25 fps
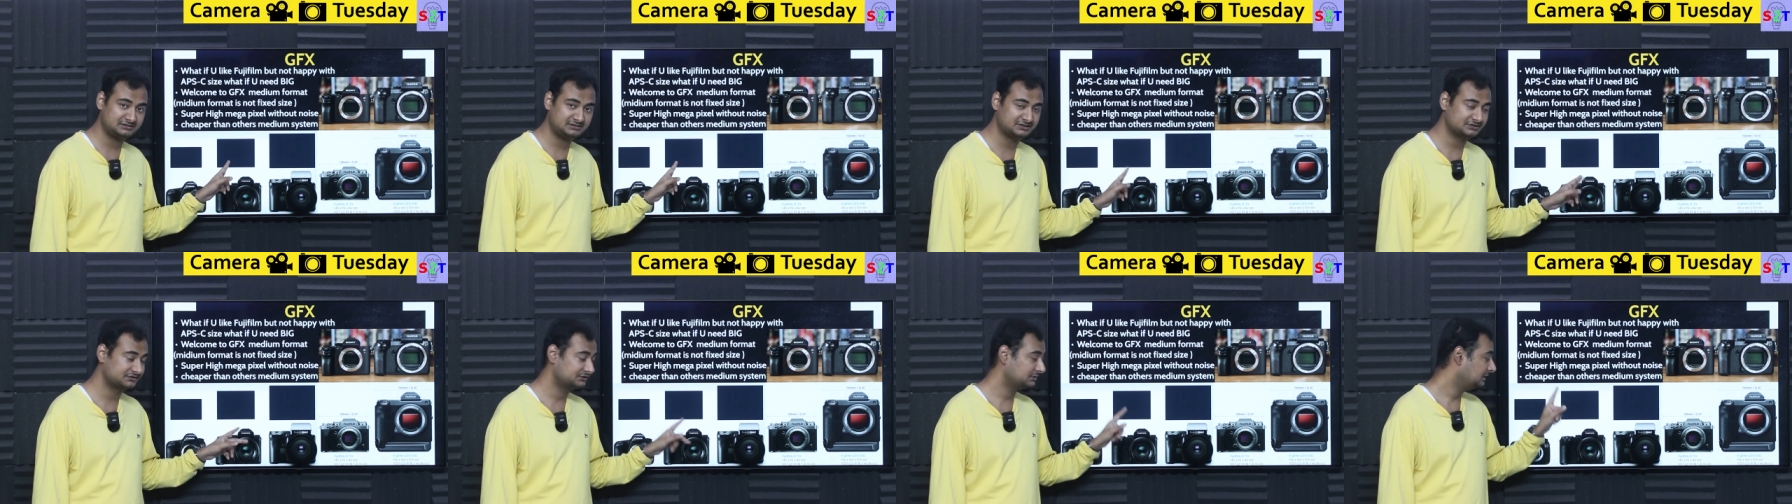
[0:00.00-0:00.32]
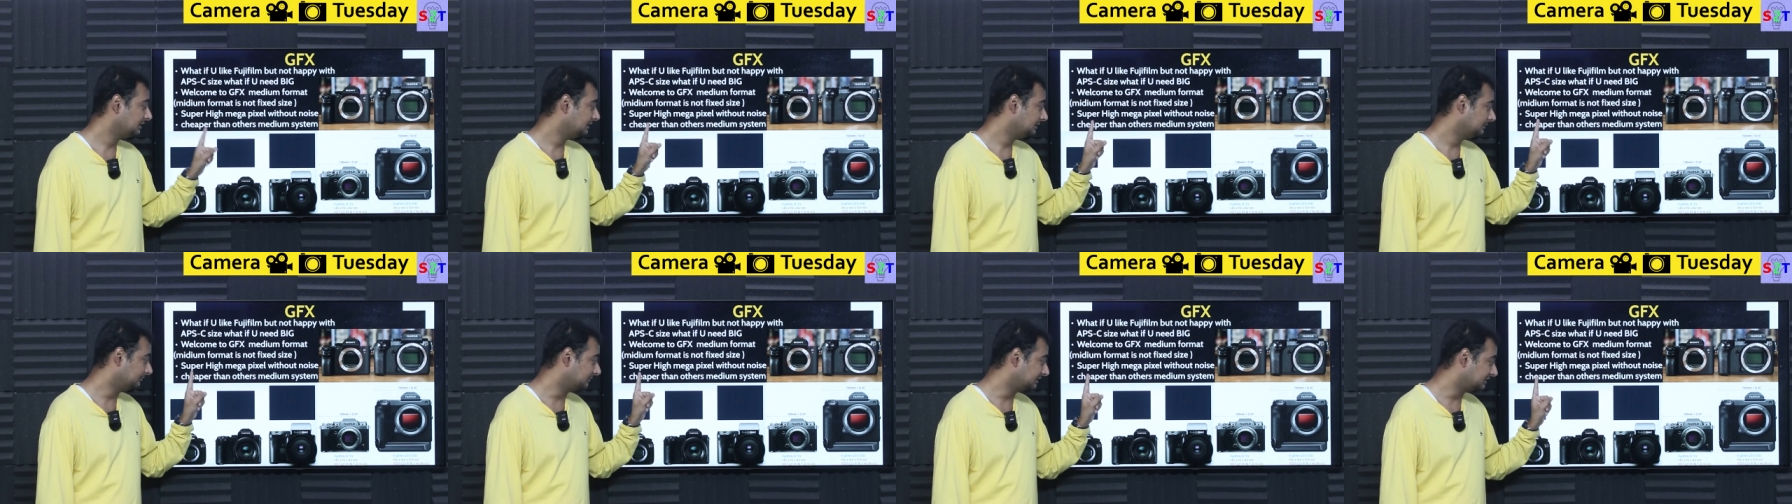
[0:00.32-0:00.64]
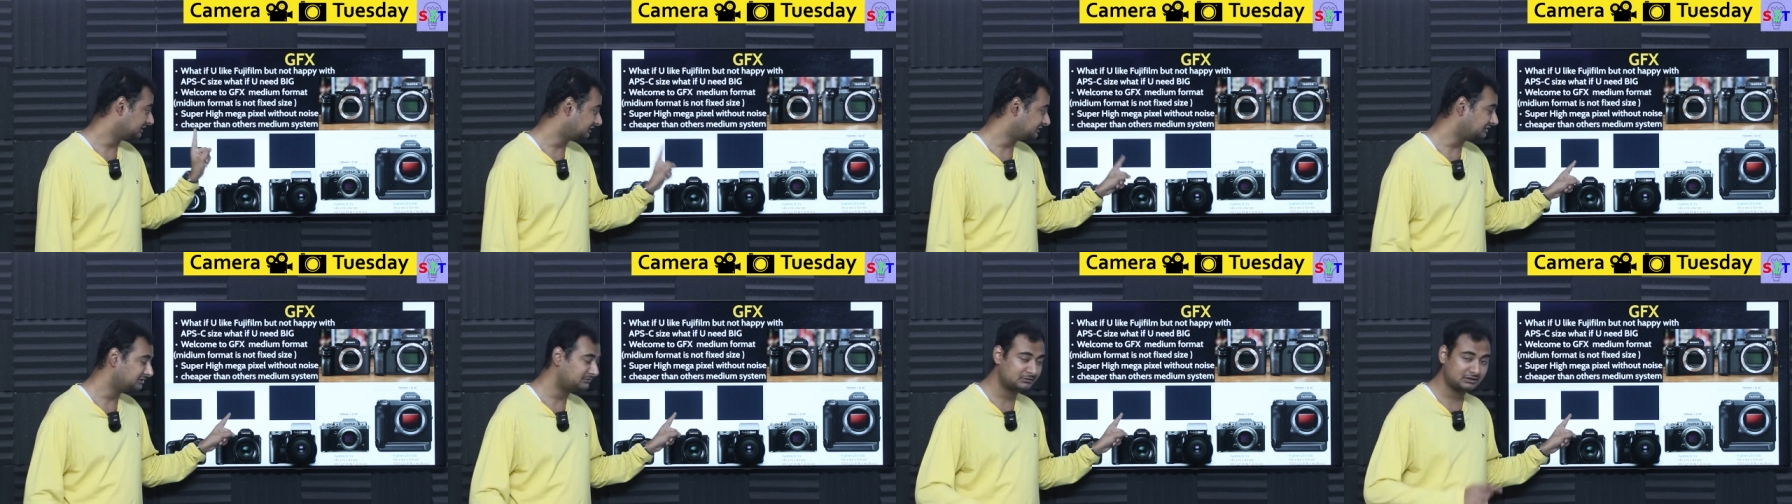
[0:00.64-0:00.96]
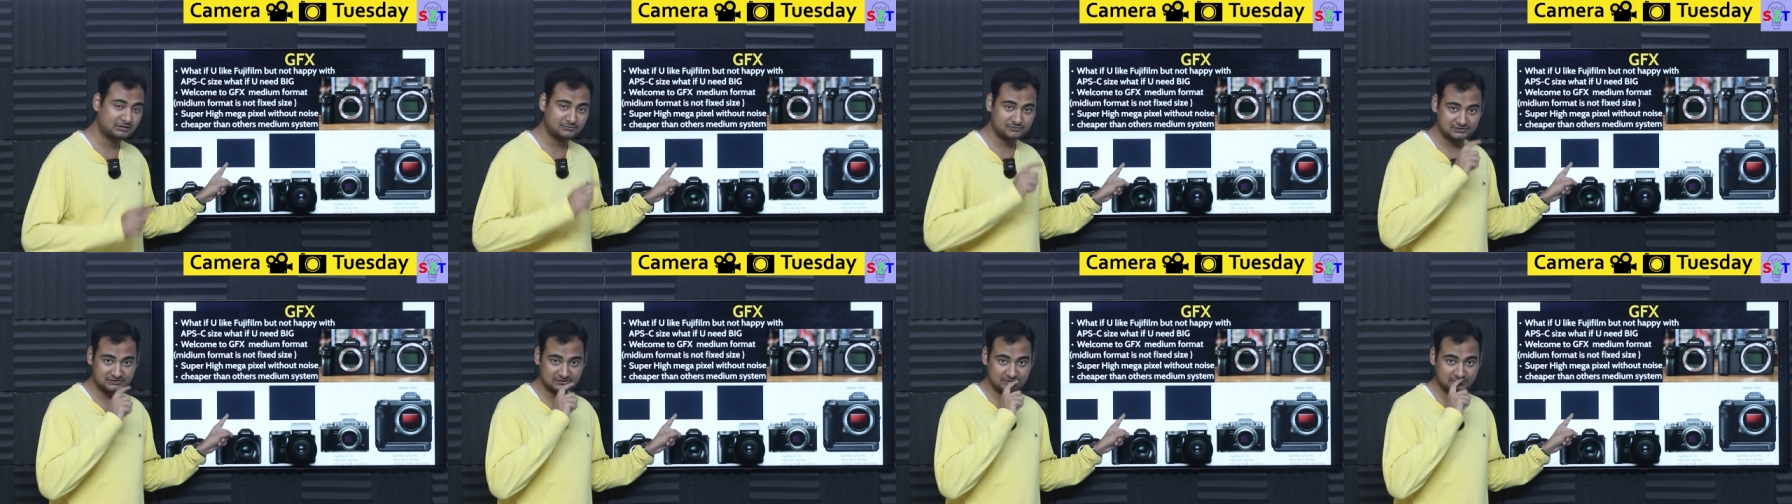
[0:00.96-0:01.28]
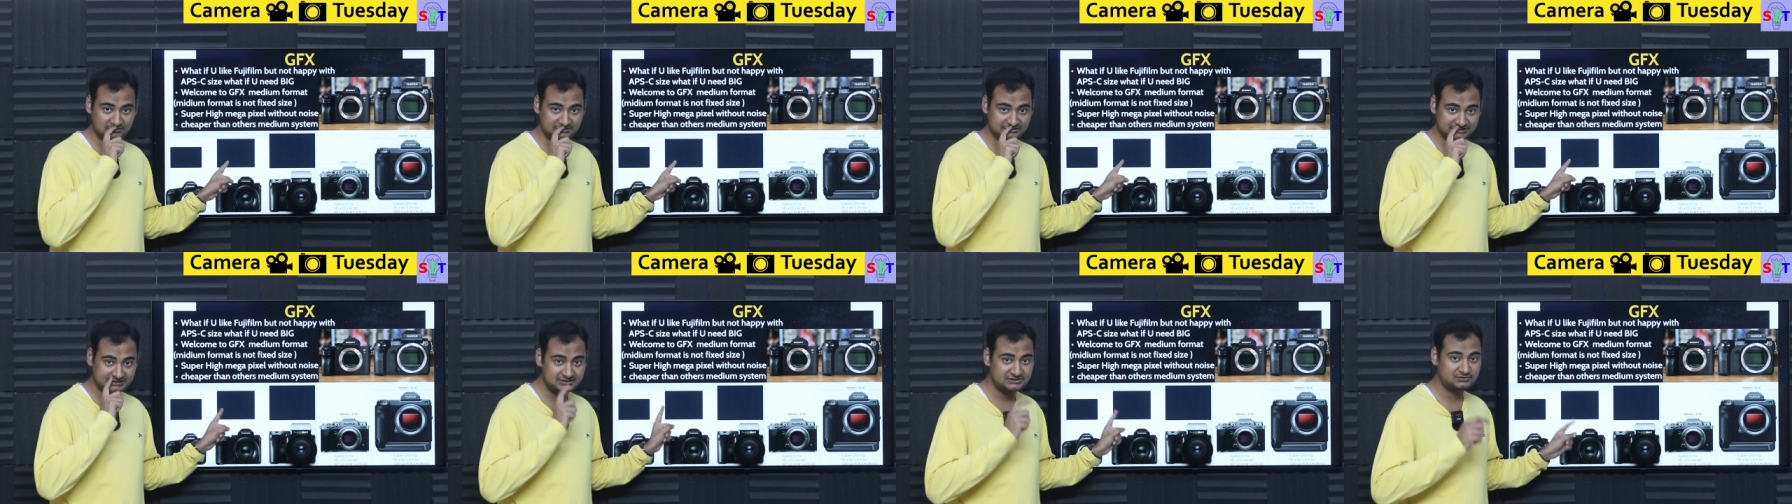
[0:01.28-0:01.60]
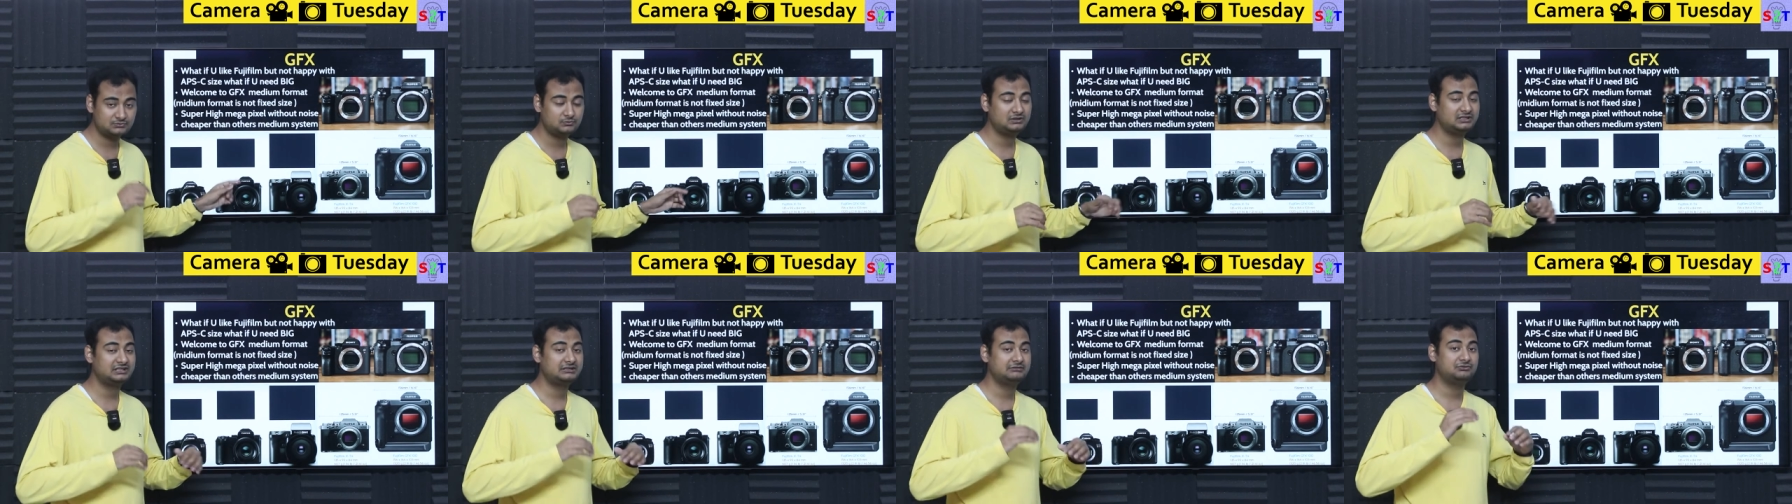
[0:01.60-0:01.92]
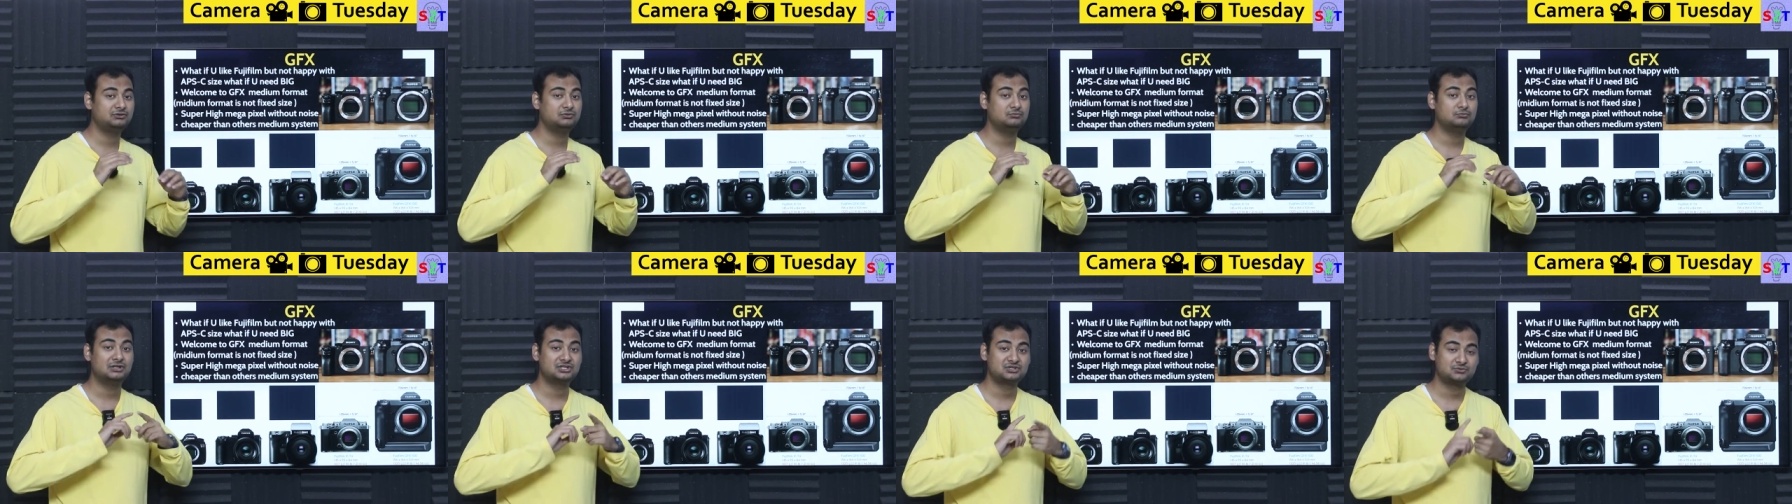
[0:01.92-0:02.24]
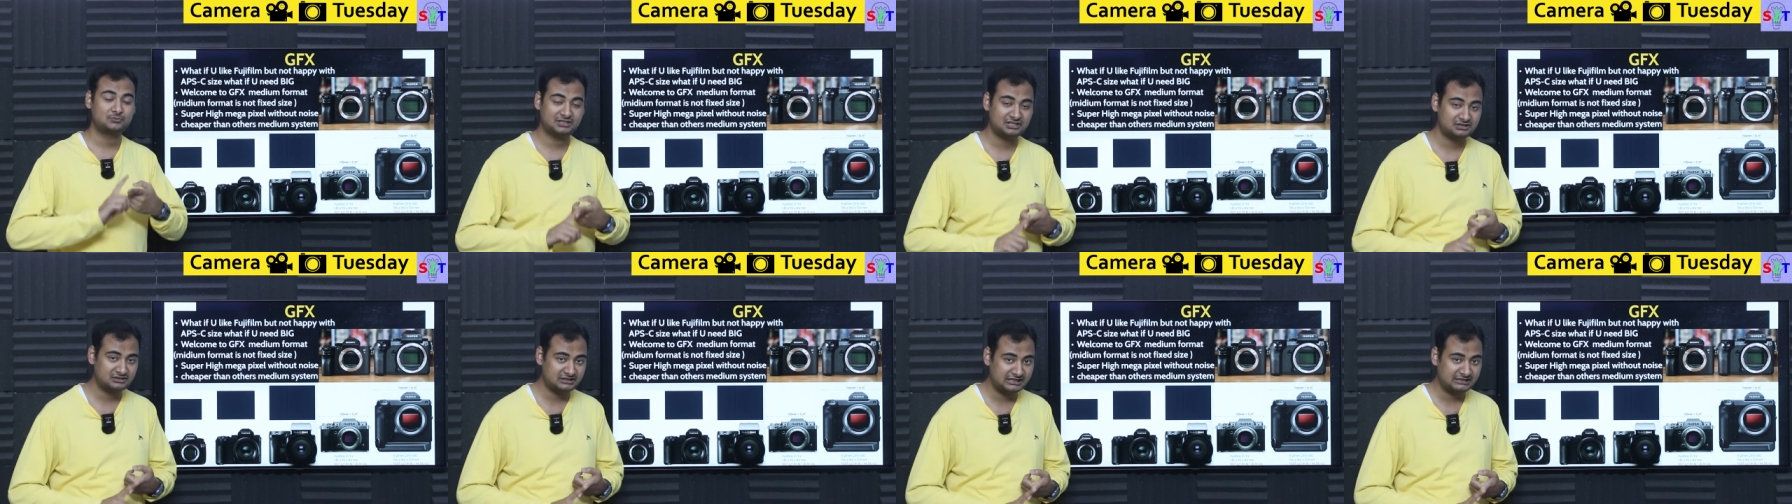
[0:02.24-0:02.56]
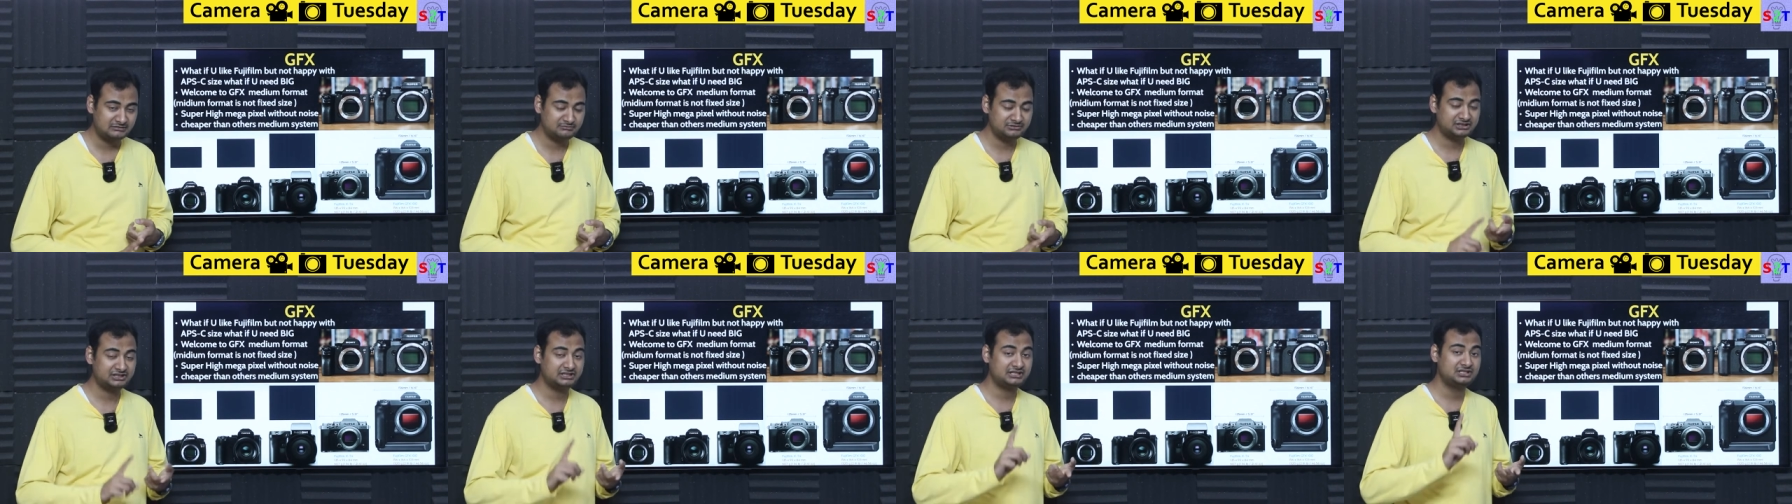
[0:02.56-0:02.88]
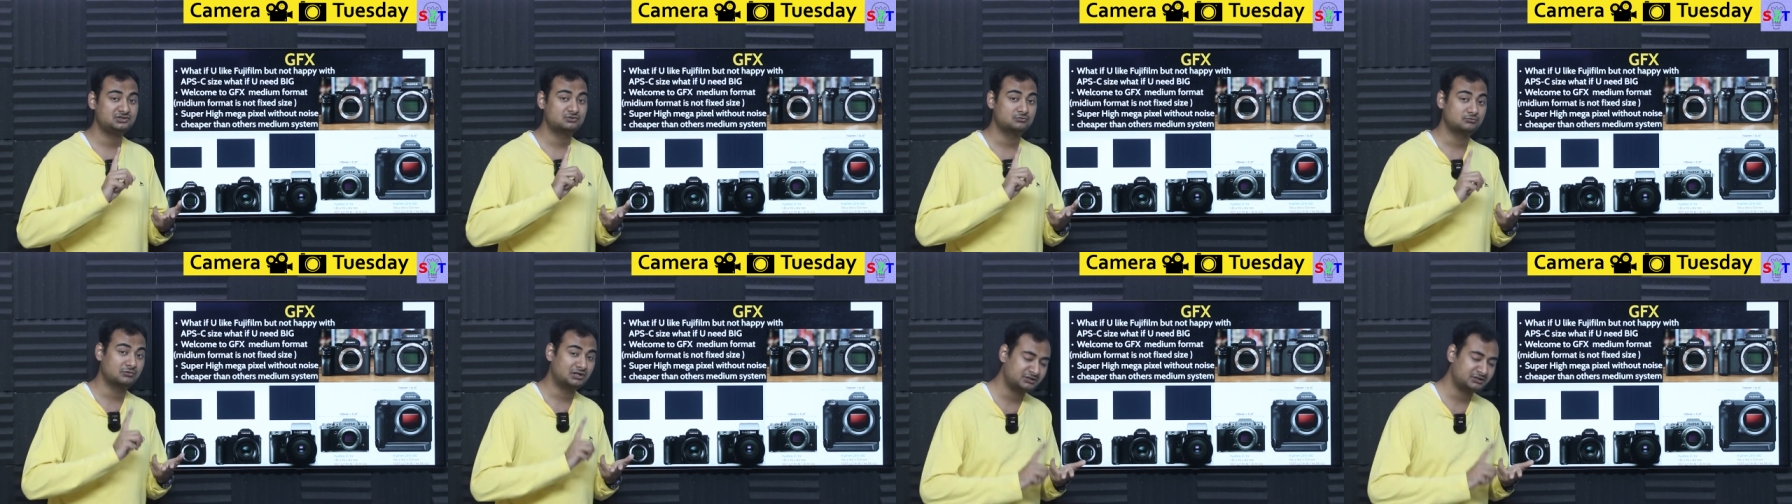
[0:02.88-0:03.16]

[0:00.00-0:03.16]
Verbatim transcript: in this, but 100 megapixel on this will give you much better dynamic range,